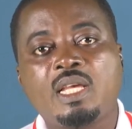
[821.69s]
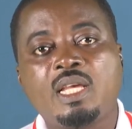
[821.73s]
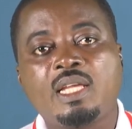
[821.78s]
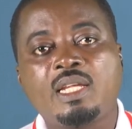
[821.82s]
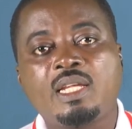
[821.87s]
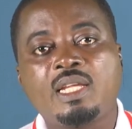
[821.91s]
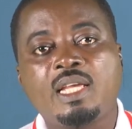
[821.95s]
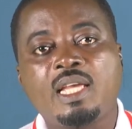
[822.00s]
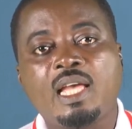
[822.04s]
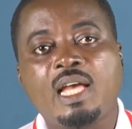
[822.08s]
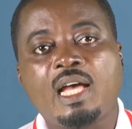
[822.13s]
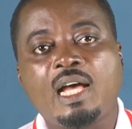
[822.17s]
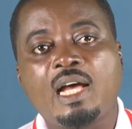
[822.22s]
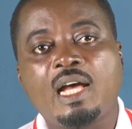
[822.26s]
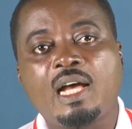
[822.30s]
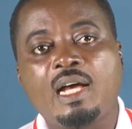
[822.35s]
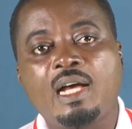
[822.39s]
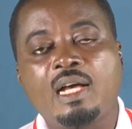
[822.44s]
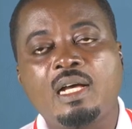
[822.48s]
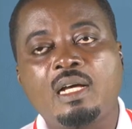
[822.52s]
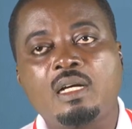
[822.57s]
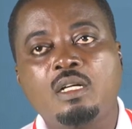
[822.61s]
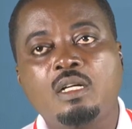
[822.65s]
they are
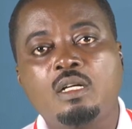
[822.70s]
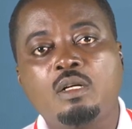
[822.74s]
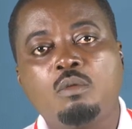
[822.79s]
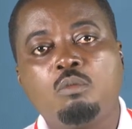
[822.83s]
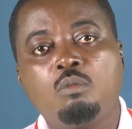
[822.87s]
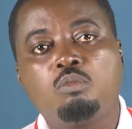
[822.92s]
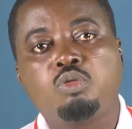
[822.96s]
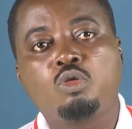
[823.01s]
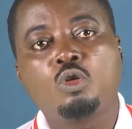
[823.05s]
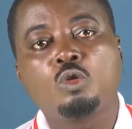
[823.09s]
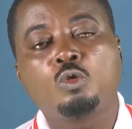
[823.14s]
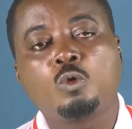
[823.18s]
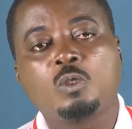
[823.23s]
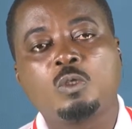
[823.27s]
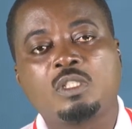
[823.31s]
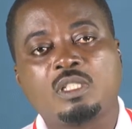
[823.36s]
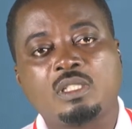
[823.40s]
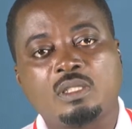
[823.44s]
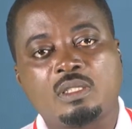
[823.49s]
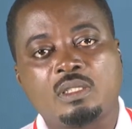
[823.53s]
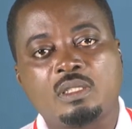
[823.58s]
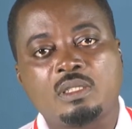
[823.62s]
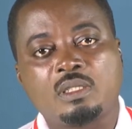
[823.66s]

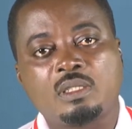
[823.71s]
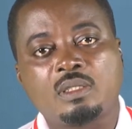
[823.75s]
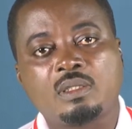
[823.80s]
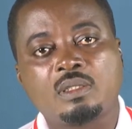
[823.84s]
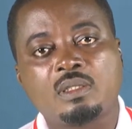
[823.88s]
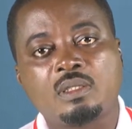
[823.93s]
prototists.